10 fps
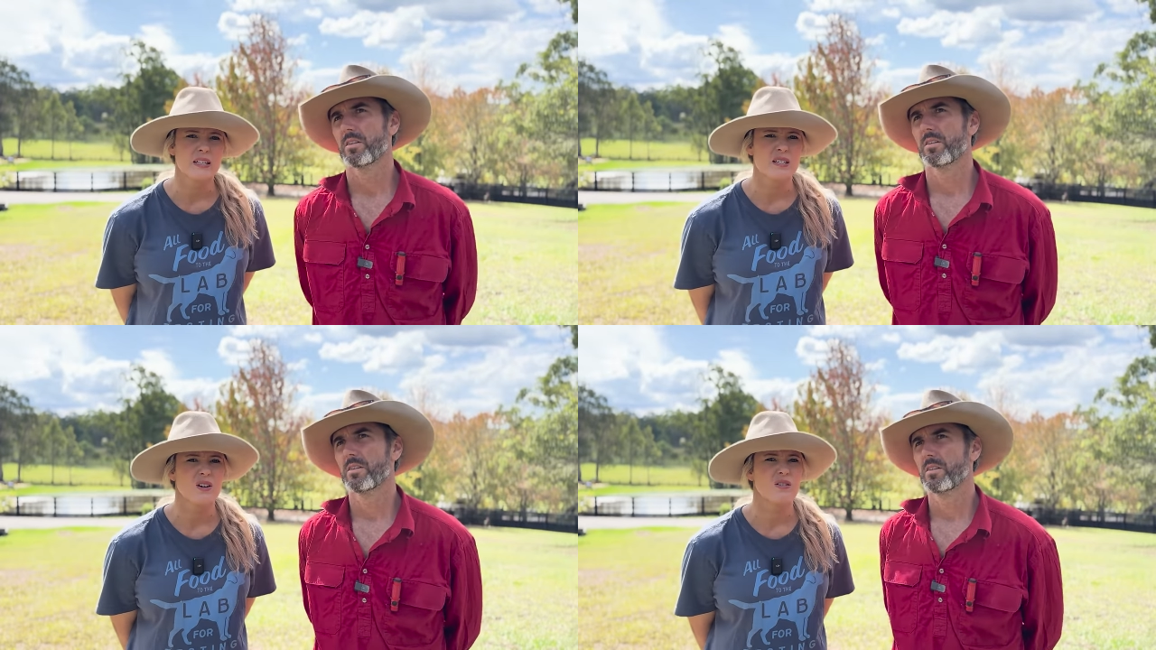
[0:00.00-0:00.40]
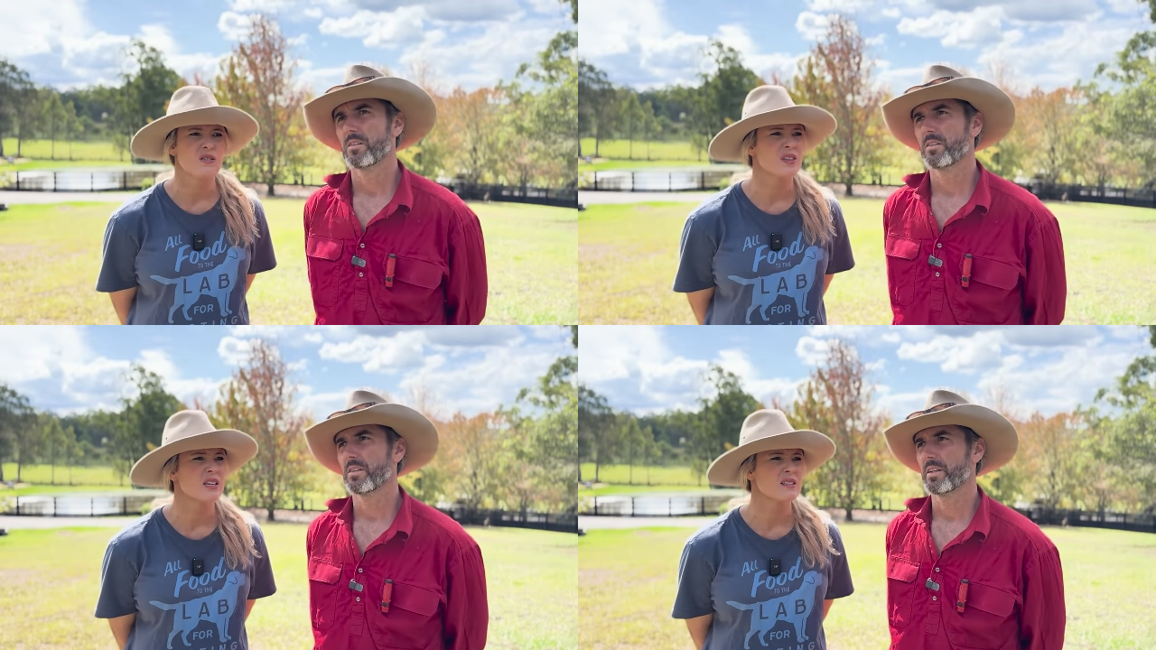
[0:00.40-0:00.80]
Speaker 1: So
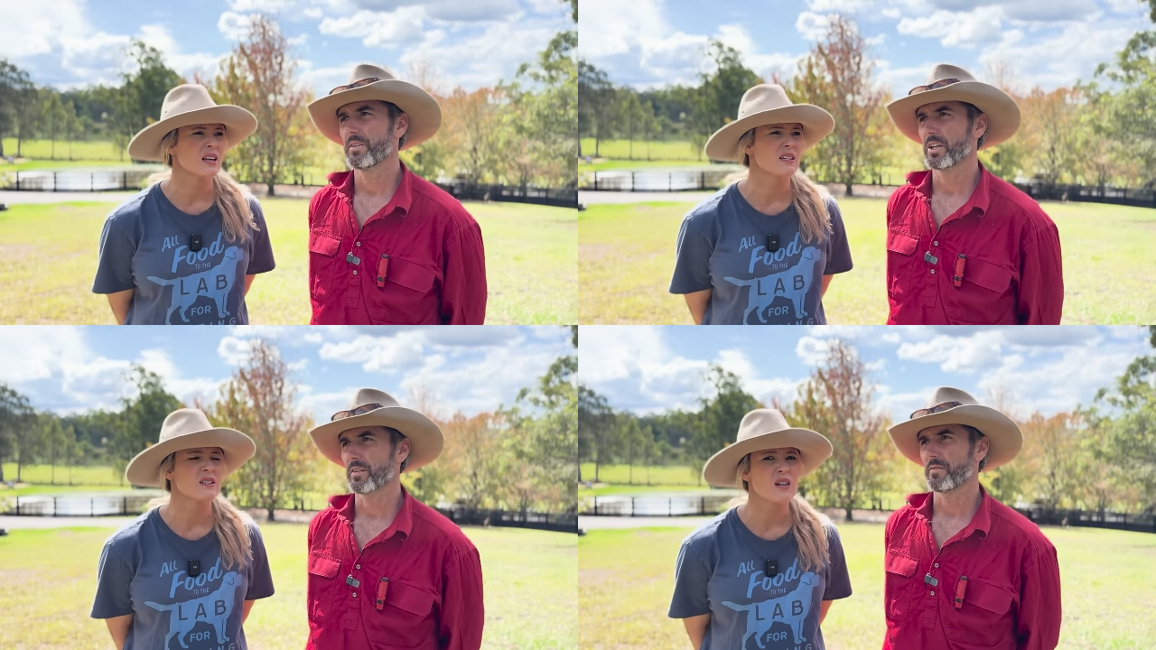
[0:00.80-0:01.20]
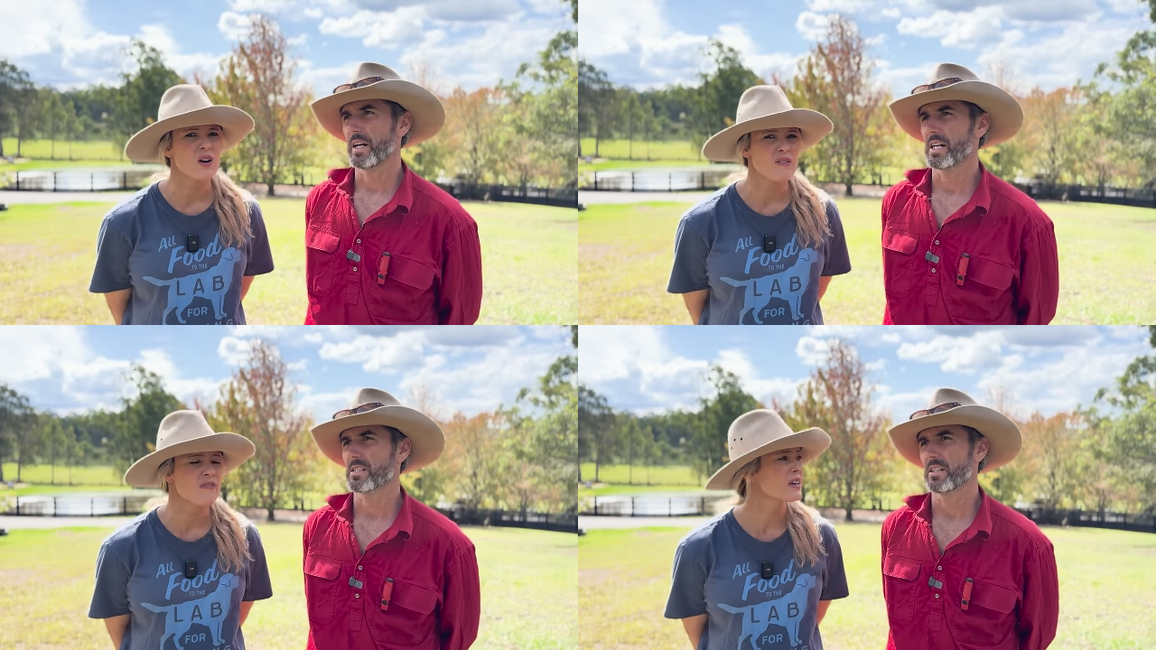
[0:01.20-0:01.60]
things if like
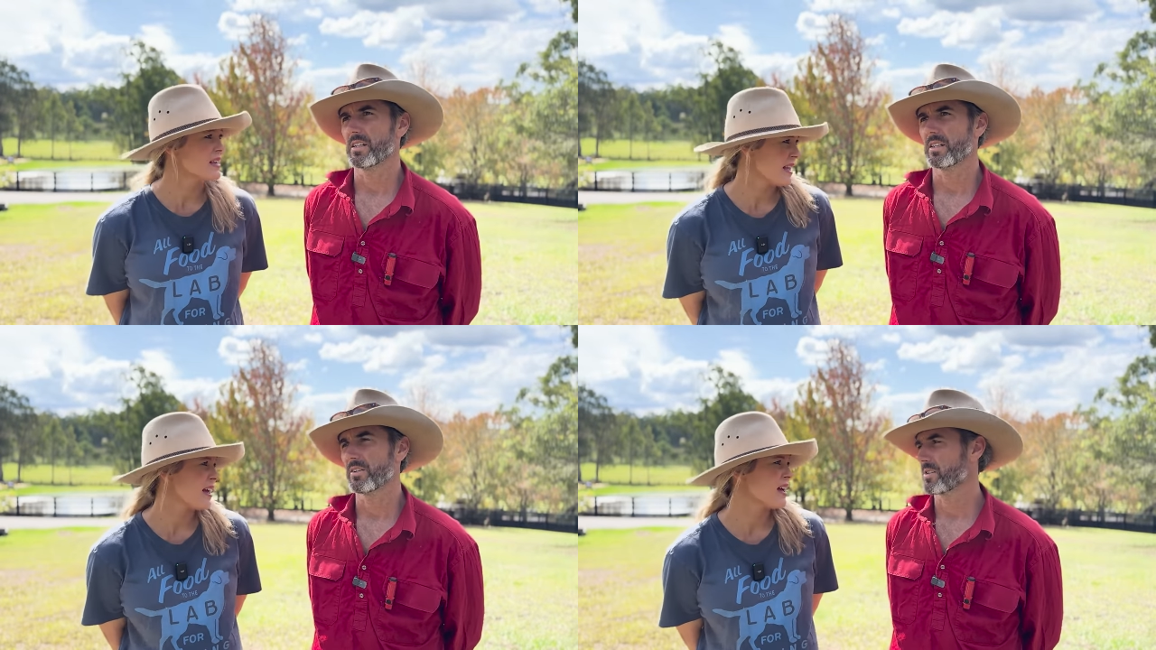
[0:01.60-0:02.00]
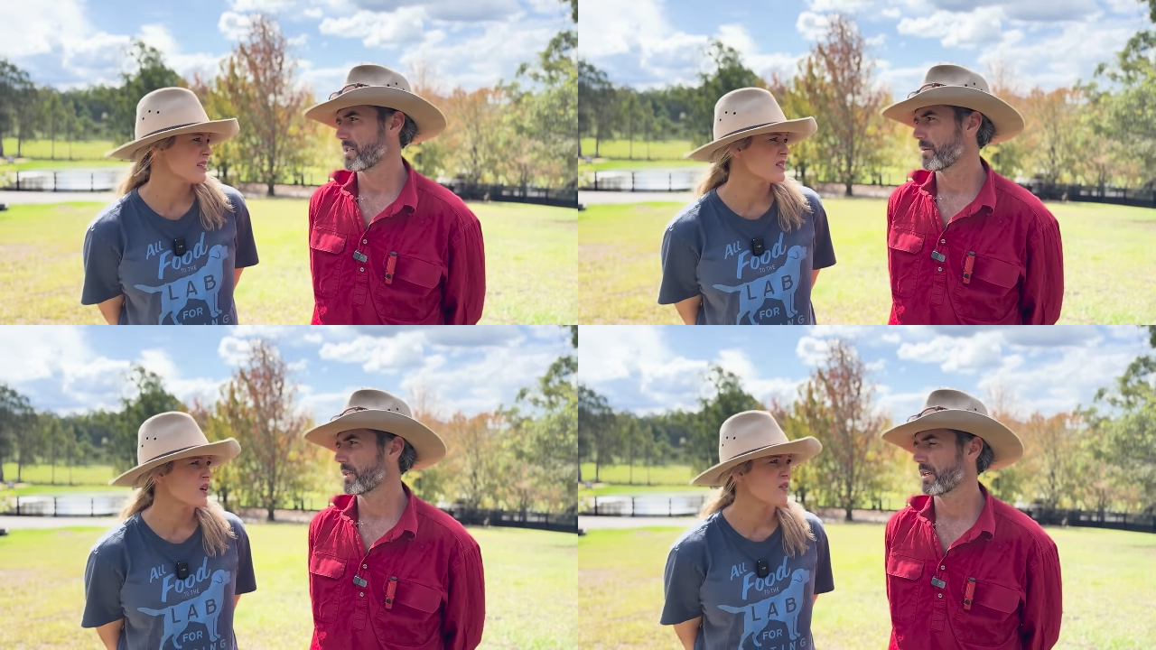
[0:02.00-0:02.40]
slow, yeah,
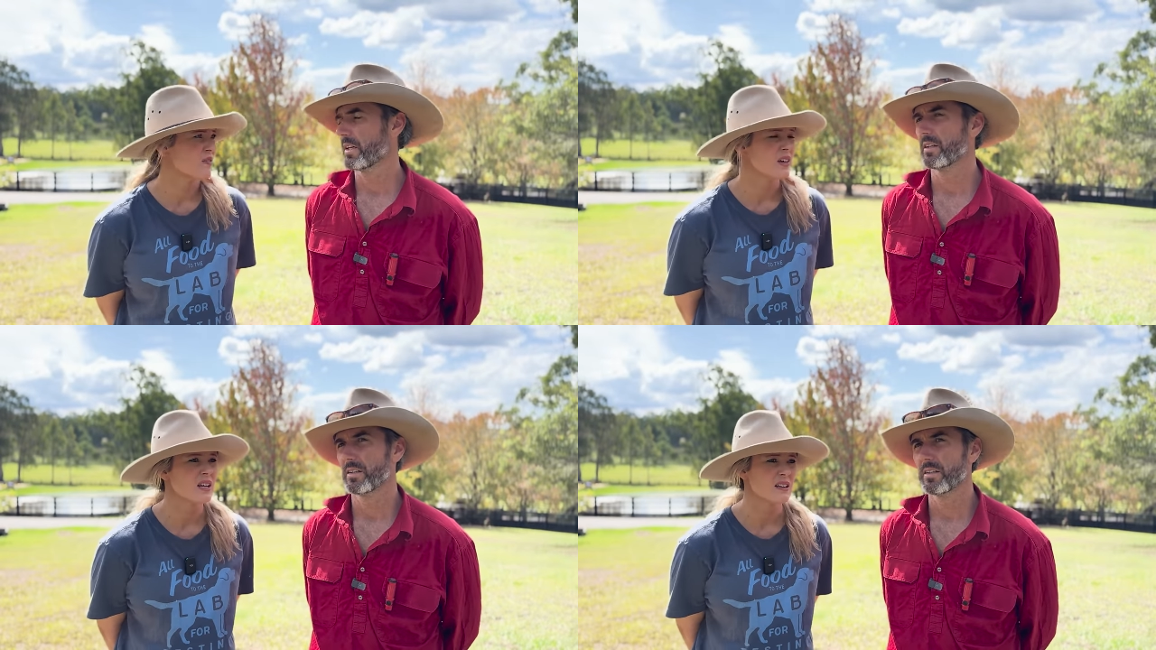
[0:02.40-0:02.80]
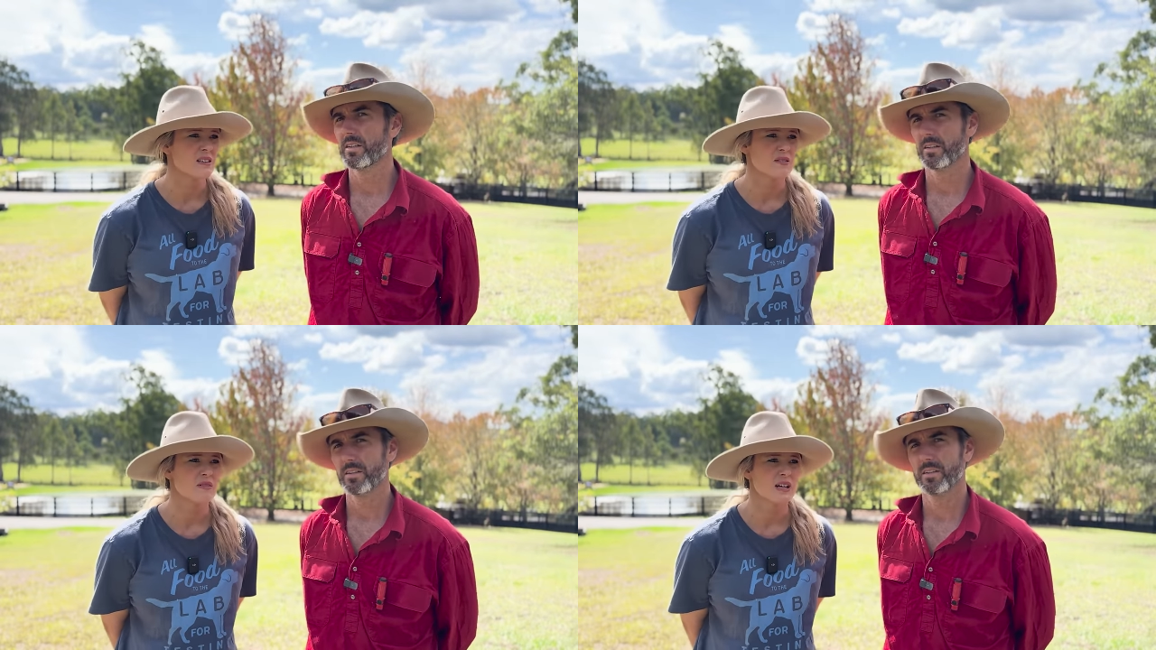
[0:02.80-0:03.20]
slow yeah.
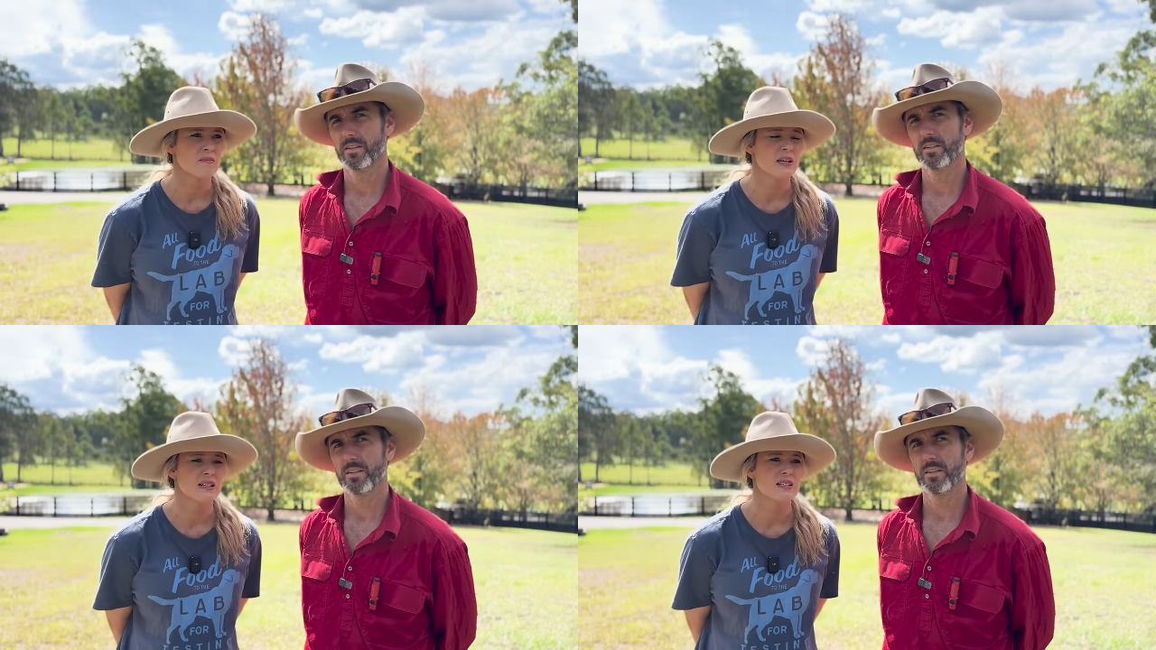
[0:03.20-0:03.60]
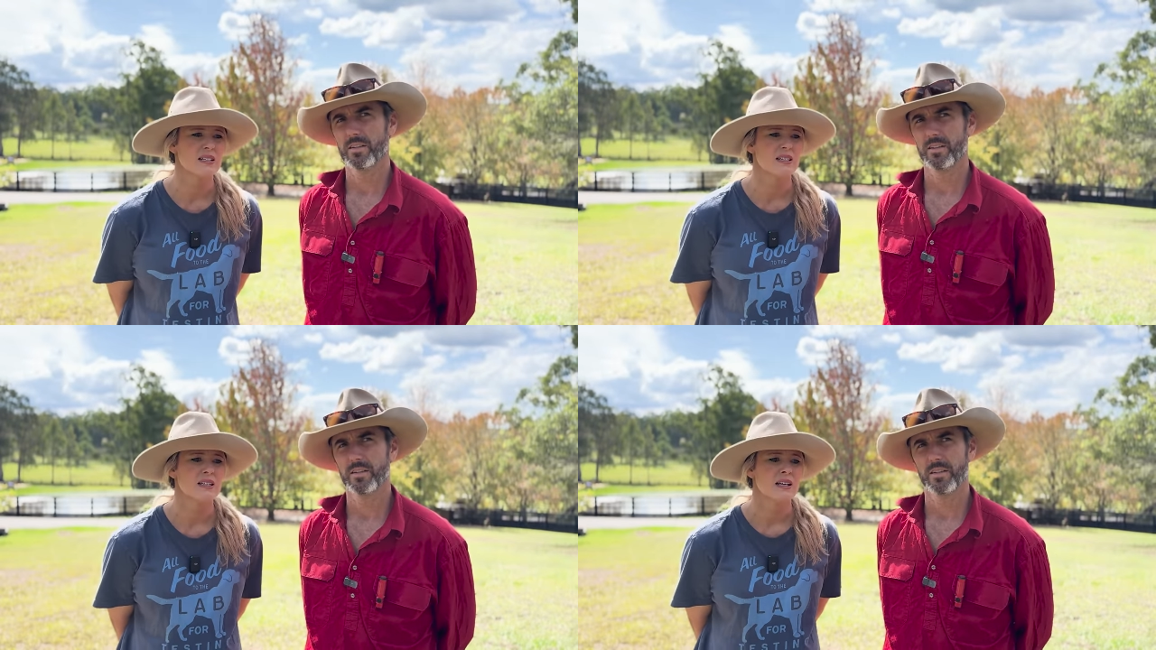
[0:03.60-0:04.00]
feeders are recommended.